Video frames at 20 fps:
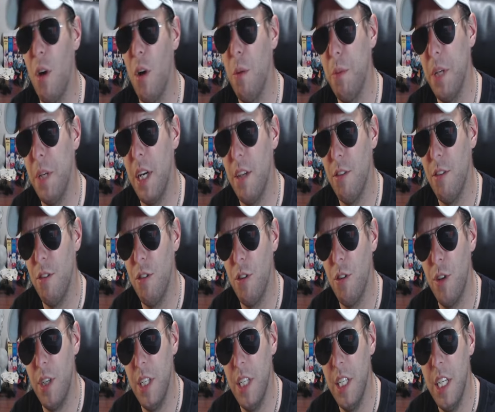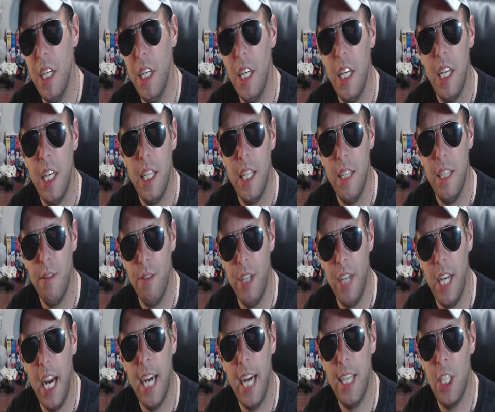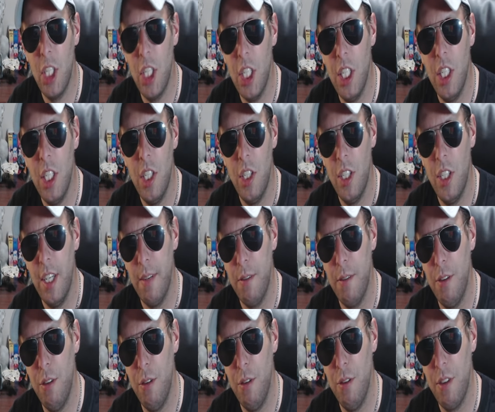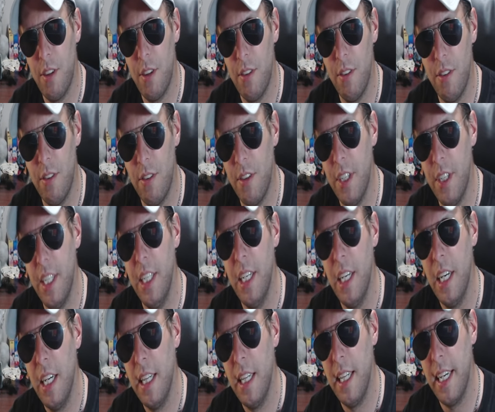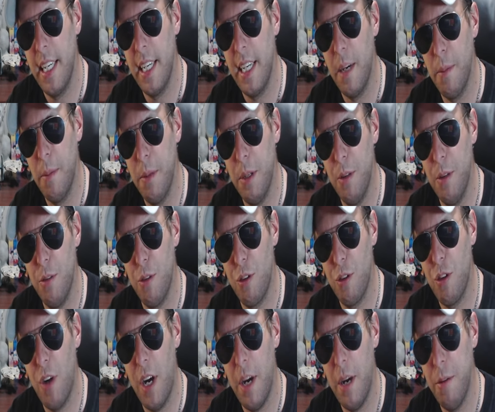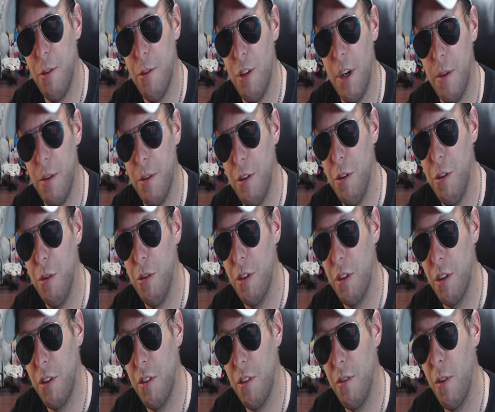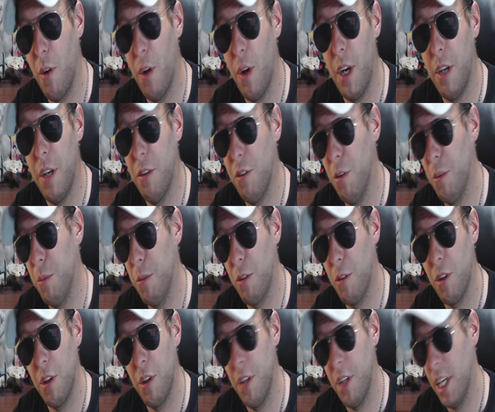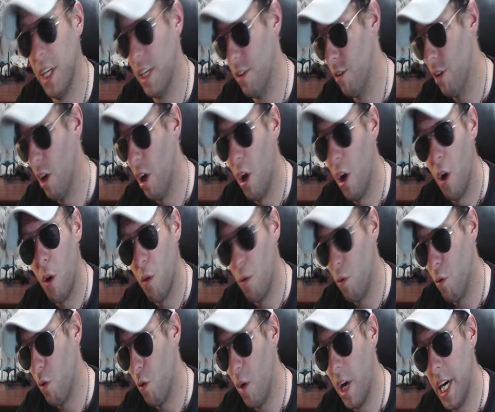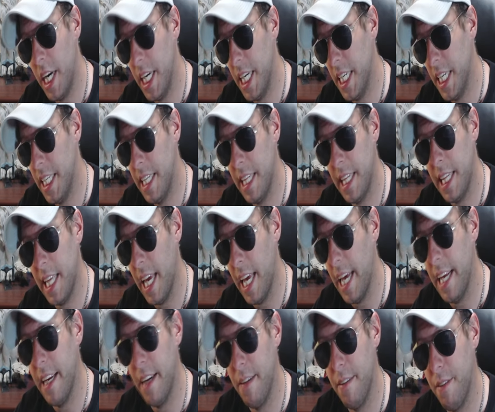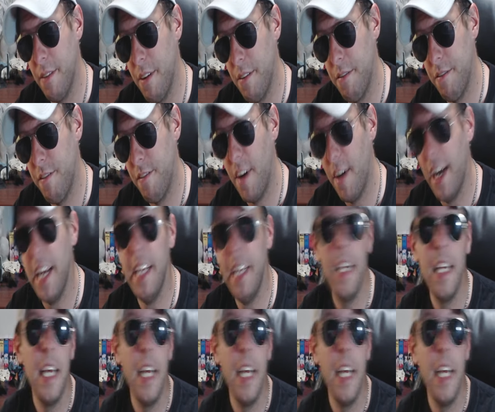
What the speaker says: hope you guys enjoyed the reaction, chapter 263, like, comment, and subscribe. Chapter 264, I assume, is going to take us right into the gate of the fight.